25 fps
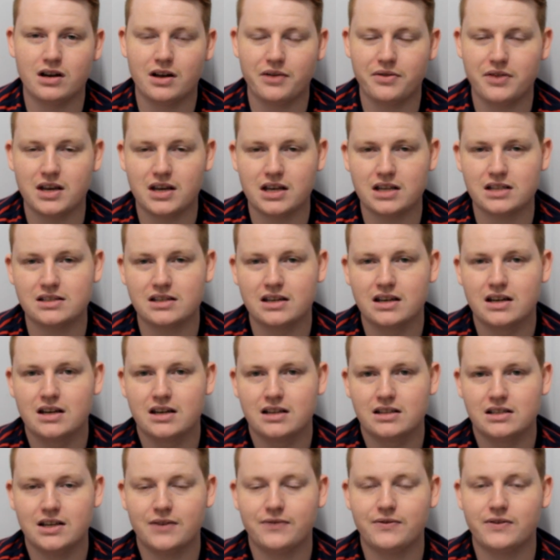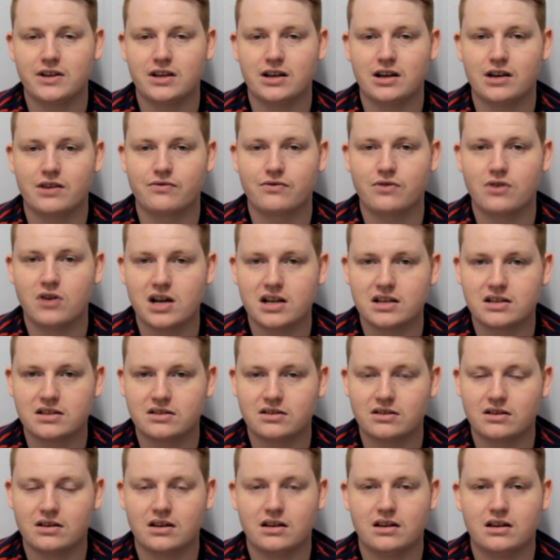I think it's definitely a right
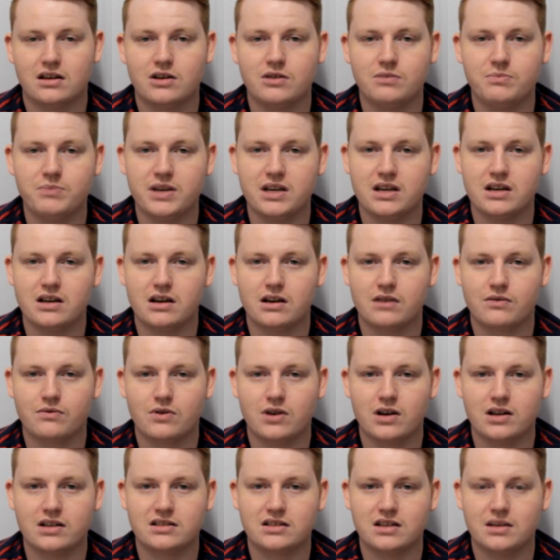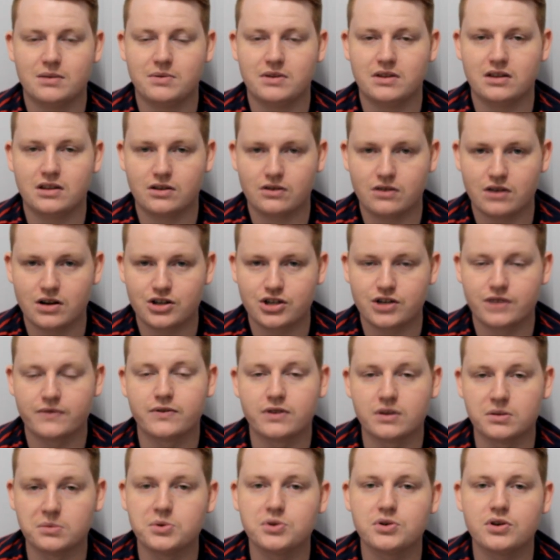uh, it would be a right step in the direction
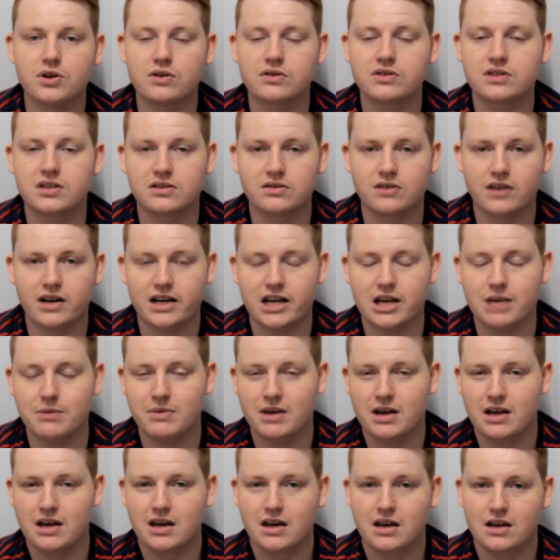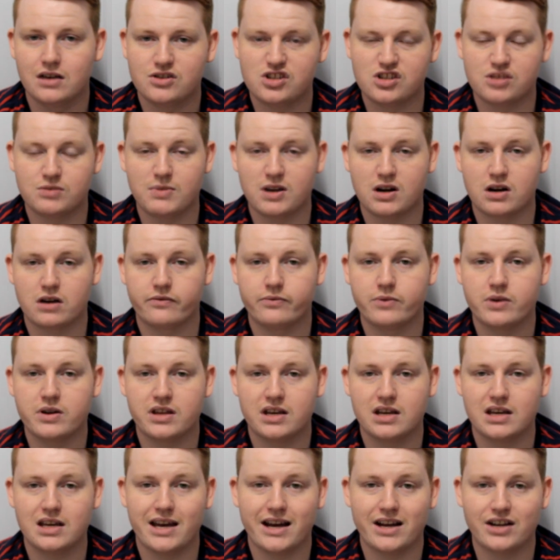for the Bulldogs to sign in. Just a matter of
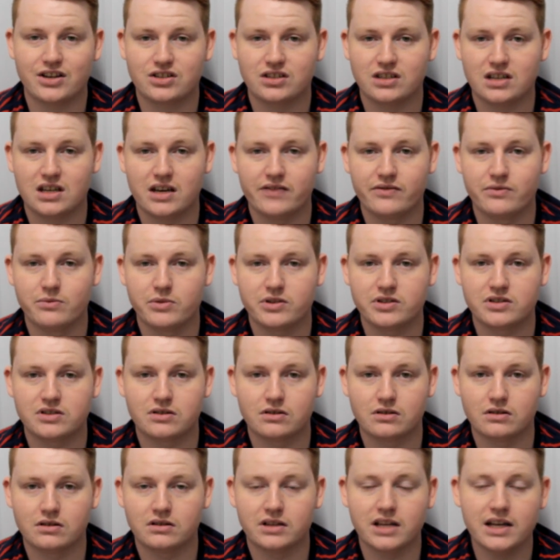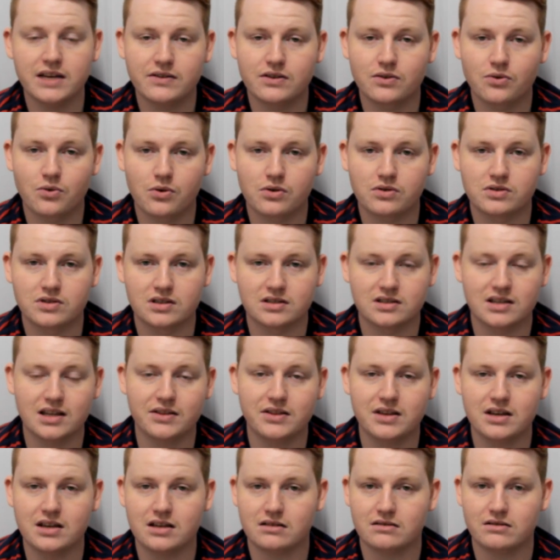whether he actually even wants to leave the Roosters.
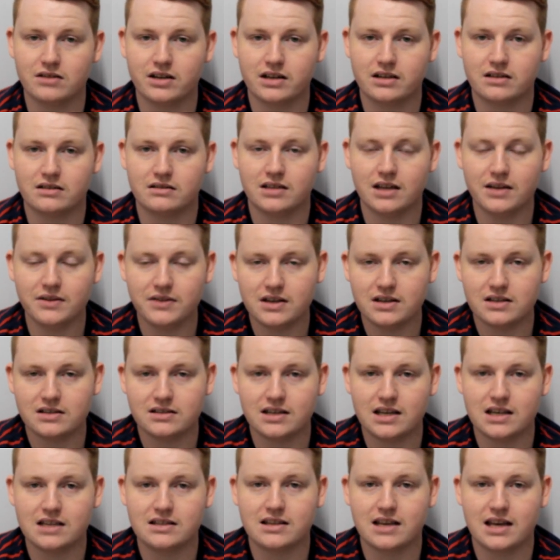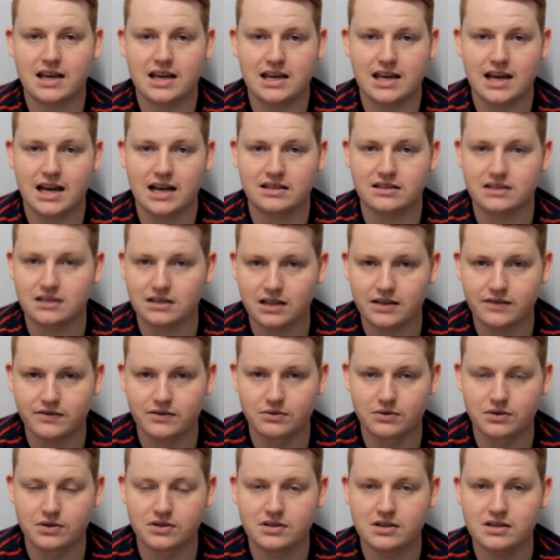Nothing like nothing says that he has to leave
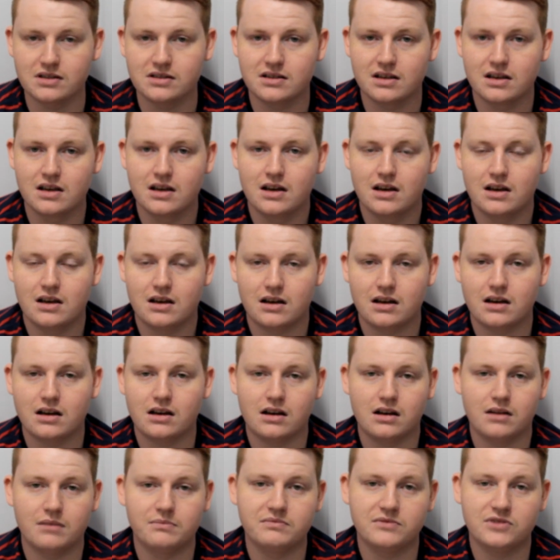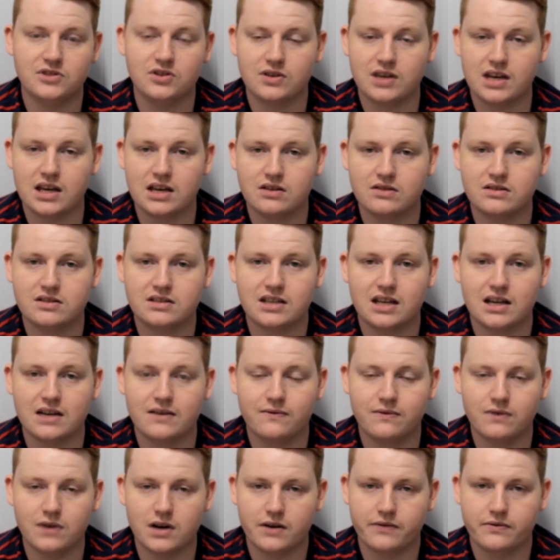the Roosters. Um, look, he could
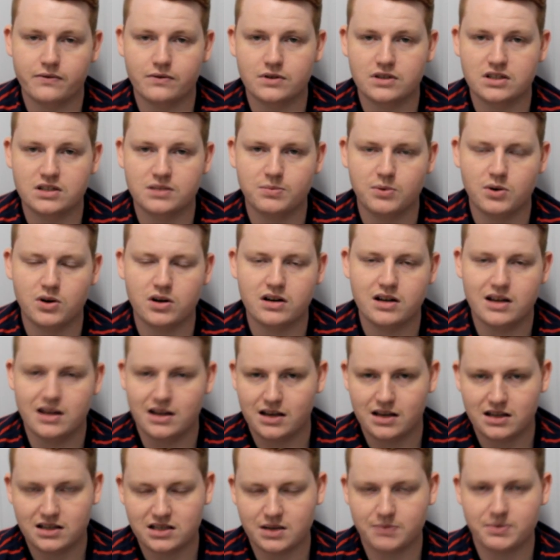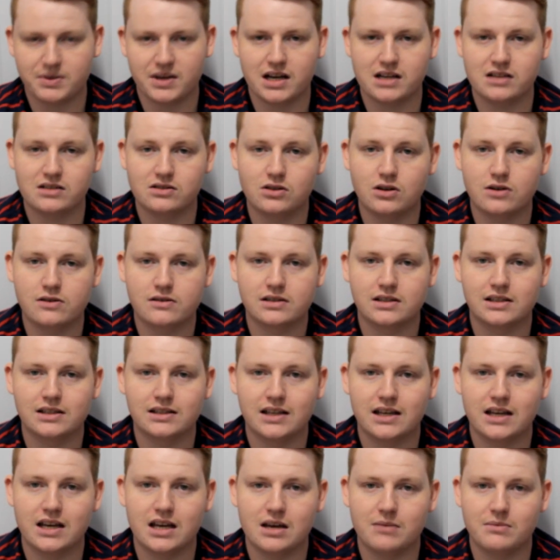stay and fight for his spot. He's up against
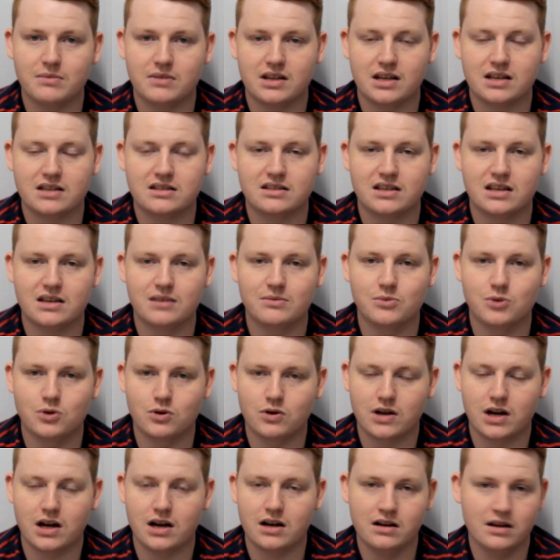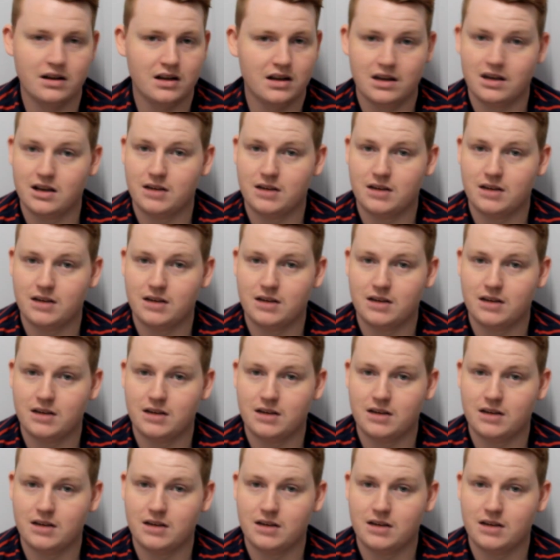Lachlan Lamb, uh, Sam Walker,